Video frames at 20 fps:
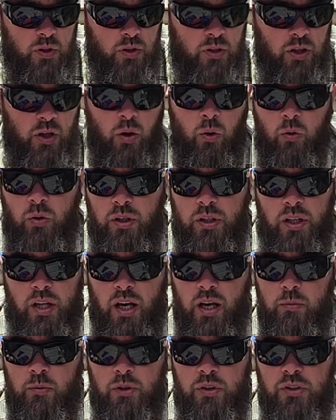The only
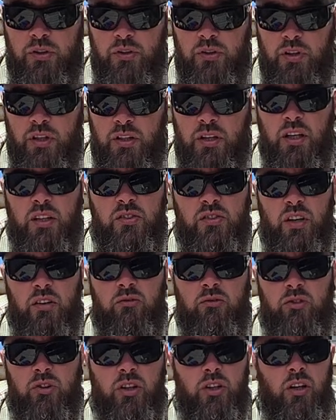damage that's
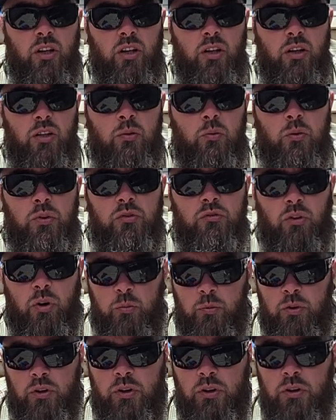ever incurred was
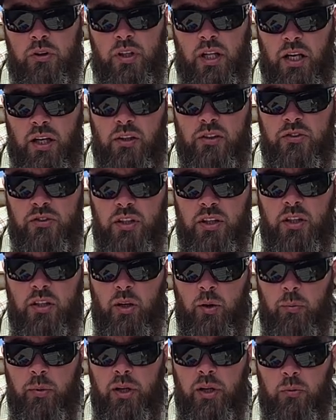from the nail sticking
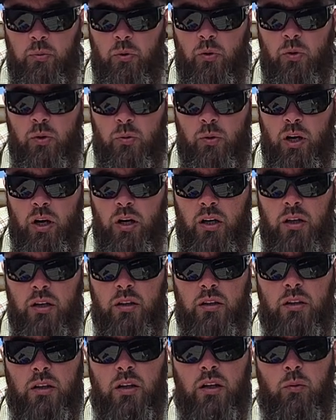up on the boardwalk.
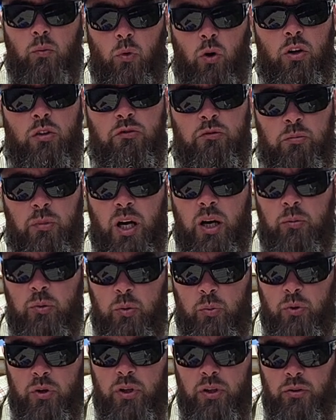One of them got me
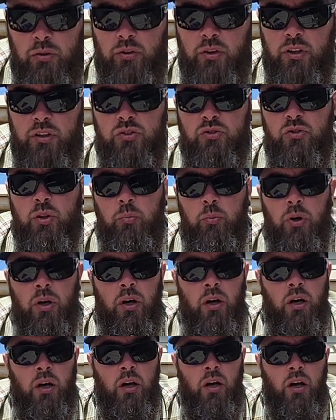pretty good this trip.
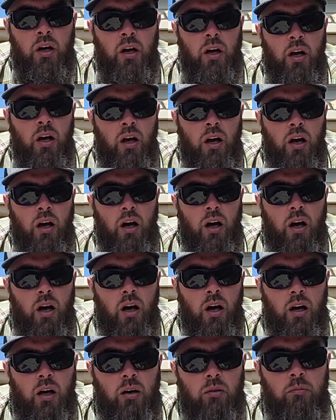
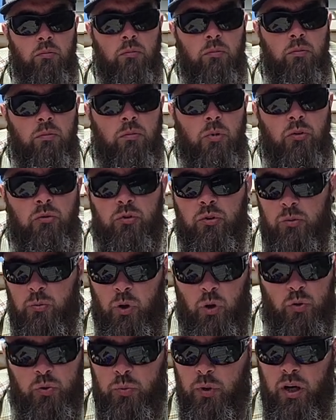But for the
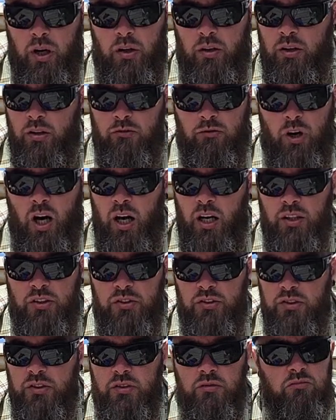most part, like
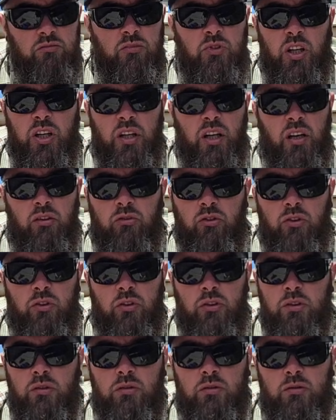rocks, they
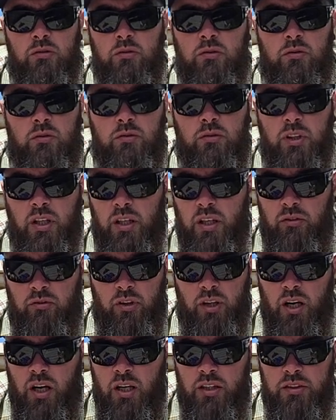never
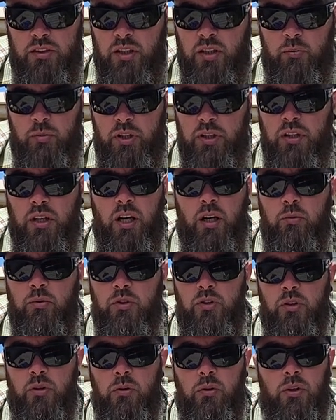cause any big
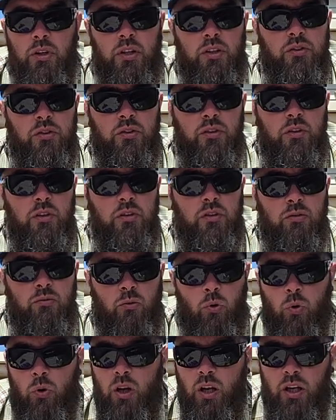damage to it. It's a
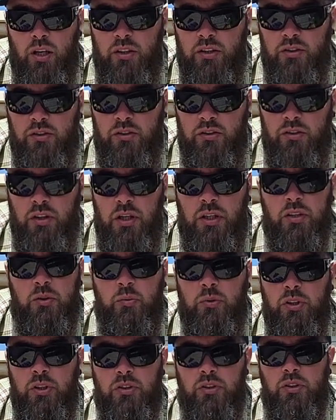Royal X
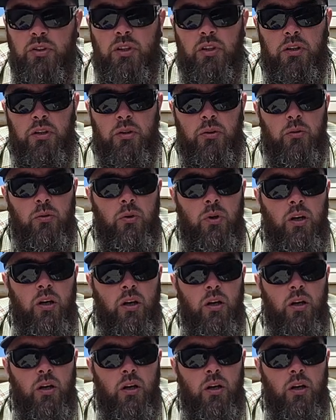expedition canoe.